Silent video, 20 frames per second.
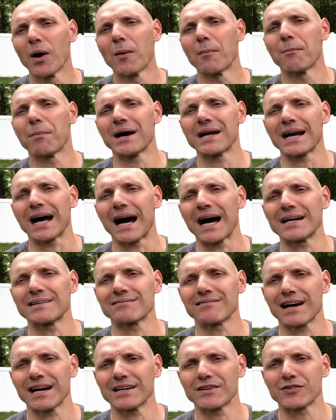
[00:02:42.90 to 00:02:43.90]
but I'd
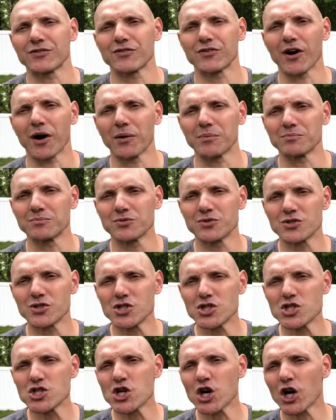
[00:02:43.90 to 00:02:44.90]
like some
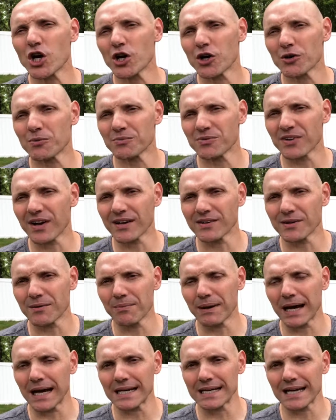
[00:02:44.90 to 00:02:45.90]
terms on the
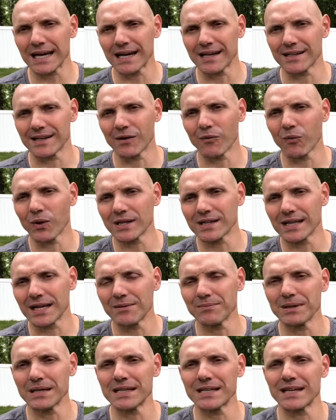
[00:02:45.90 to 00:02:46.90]
back end. And what they
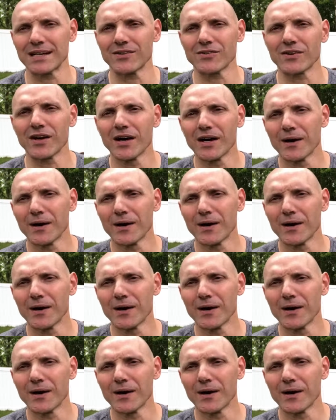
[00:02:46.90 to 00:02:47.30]
mean is,